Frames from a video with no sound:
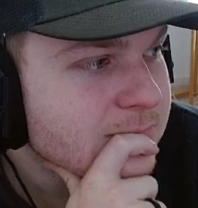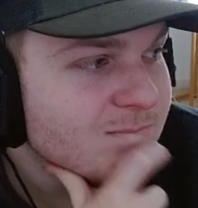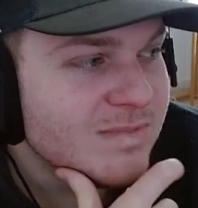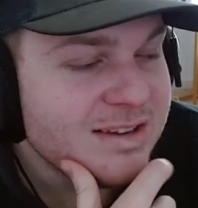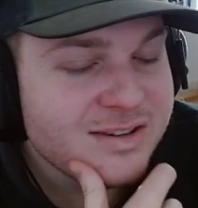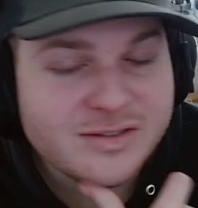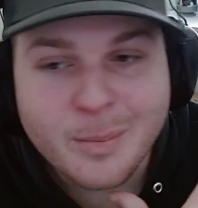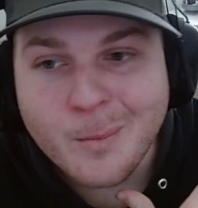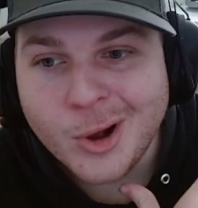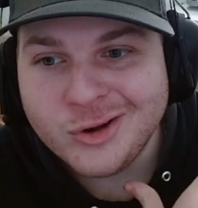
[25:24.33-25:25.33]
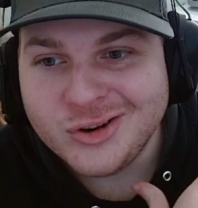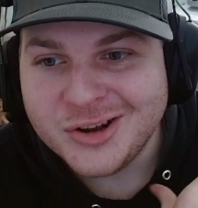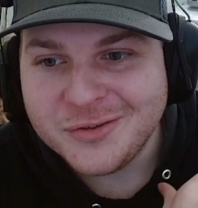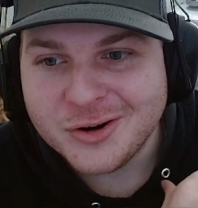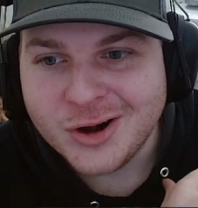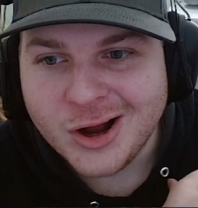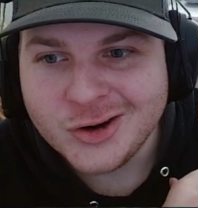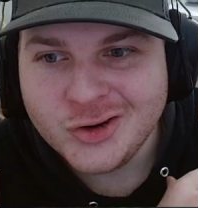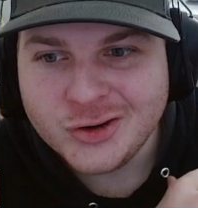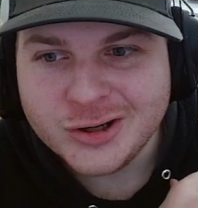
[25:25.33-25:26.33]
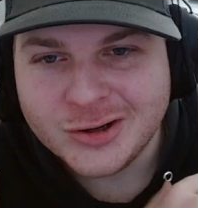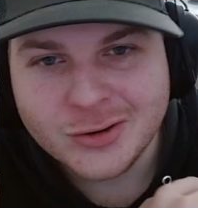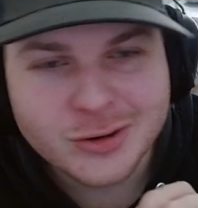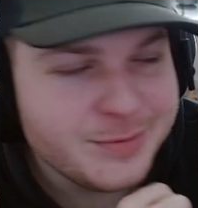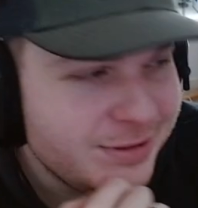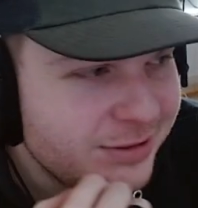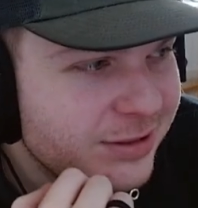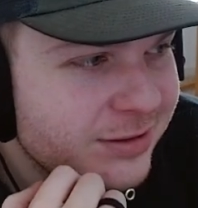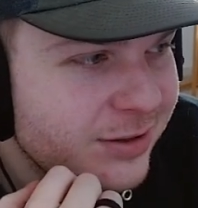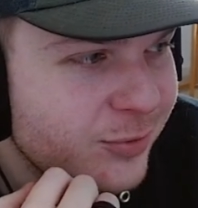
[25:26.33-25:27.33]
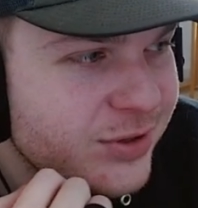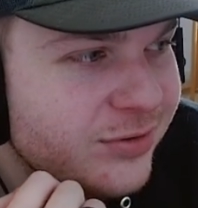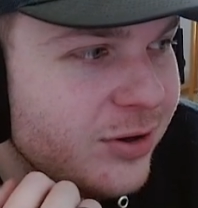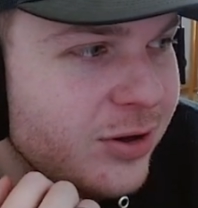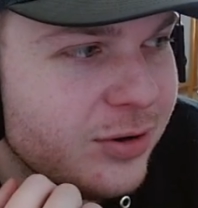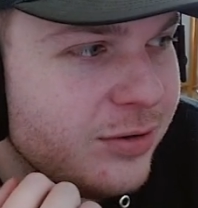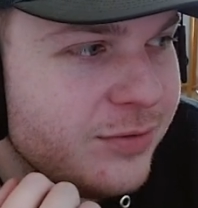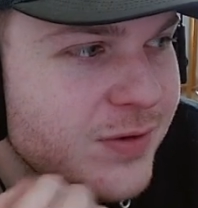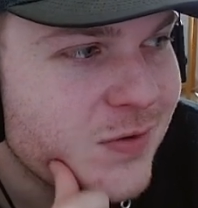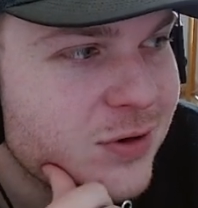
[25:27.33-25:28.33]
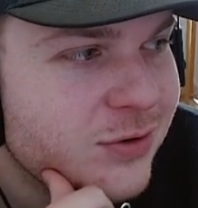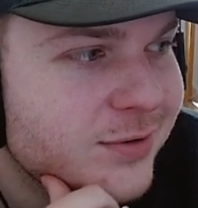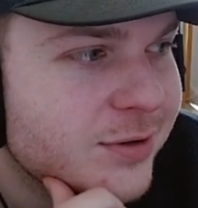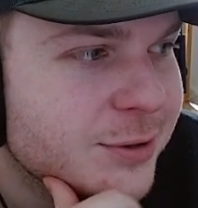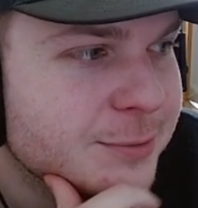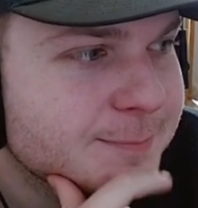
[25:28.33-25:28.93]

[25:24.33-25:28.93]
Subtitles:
This is a much different Austrian army than we saw a few years ago.